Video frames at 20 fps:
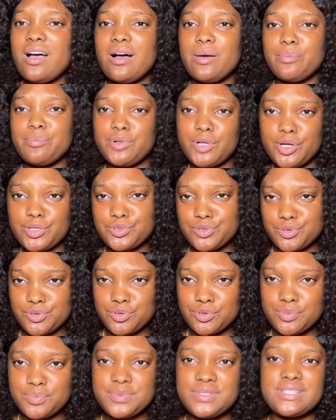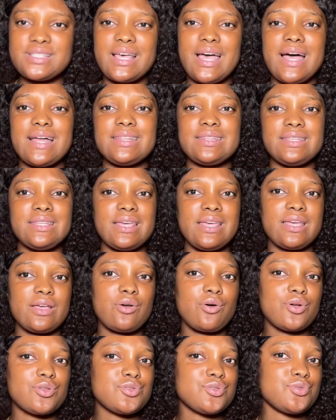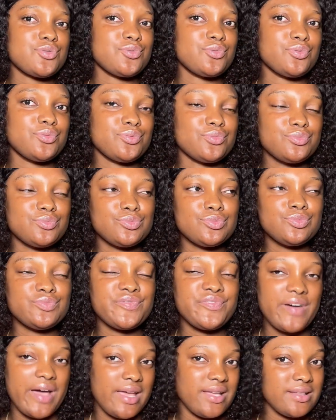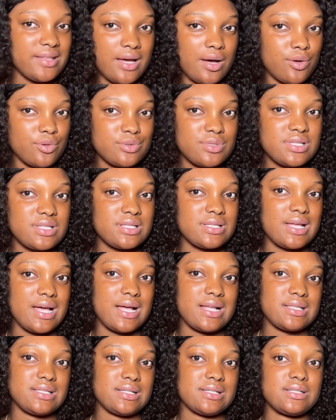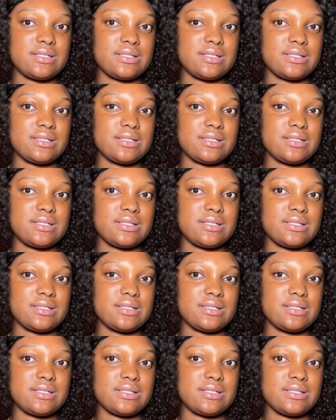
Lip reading: blood groups, and they got to find out that